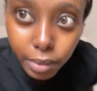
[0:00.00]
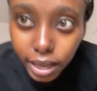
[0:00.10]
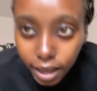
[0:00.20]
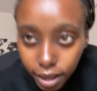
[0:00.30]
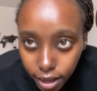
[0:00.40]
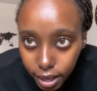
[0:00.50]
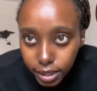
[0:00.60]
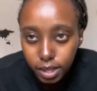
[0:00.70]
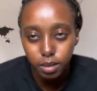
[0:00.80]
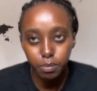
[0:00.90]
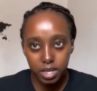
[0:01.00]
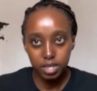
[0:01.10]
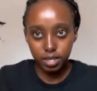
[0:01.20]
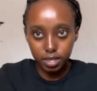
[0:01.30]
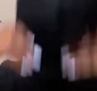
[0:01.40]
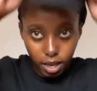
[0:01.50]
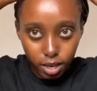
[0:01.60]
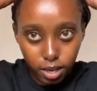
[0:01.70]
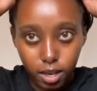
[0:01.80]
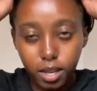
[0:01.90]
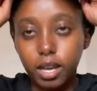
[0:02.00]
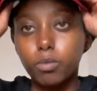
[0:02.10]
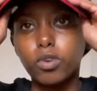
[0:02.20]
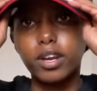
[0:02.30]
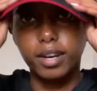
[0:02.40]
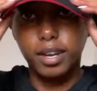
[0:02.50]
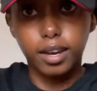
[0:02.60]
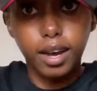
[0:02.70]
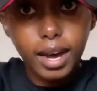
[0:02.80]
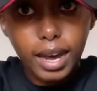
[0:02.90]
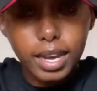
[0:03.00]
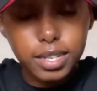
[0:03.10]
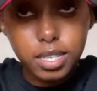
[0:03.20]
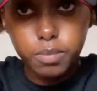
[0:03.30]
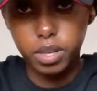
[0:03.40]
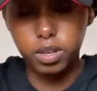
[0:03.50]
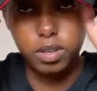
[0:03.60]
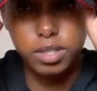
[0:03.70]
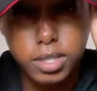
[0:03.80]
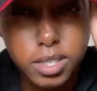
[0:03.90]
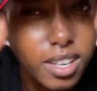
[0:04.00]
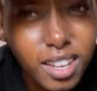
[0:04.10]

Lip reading: hair a little bit, and I'm wearing a hat because